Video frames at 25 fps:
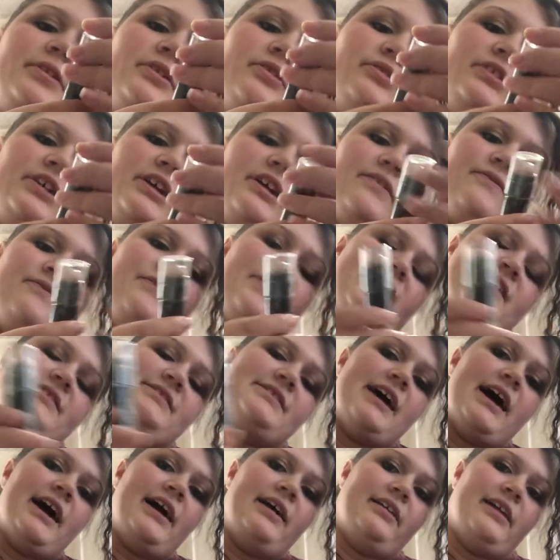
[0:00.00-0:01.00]
Beauty Face
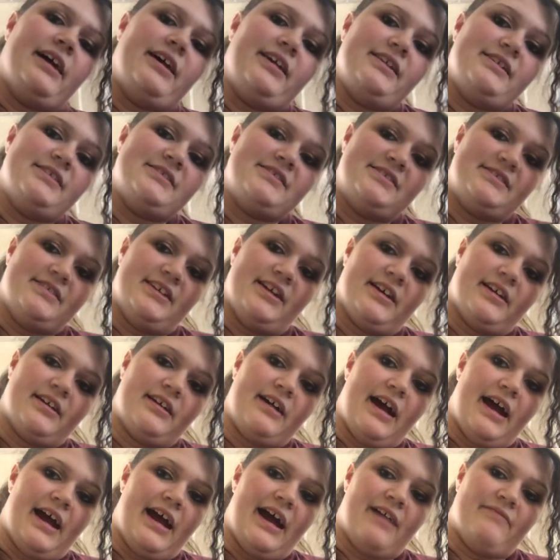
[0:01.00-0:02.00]
Highlighting Stick.
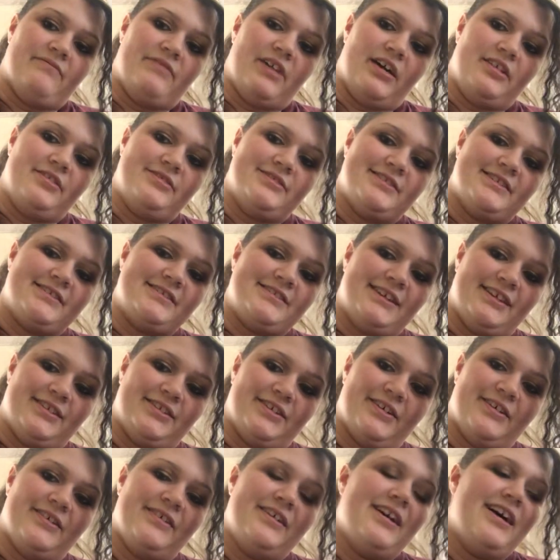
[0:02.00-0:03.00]
I have not used this
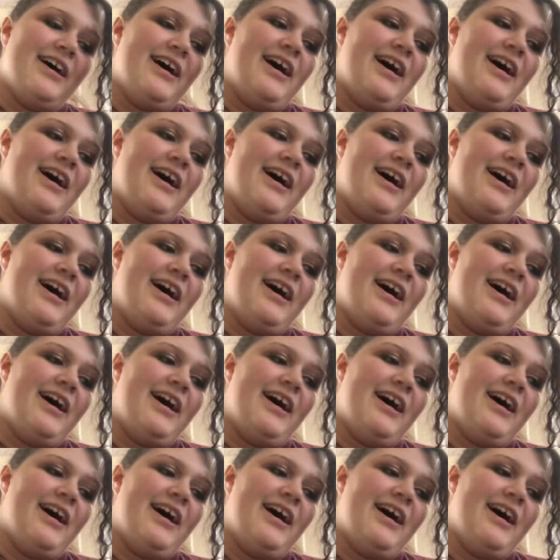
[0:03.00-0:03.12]
either.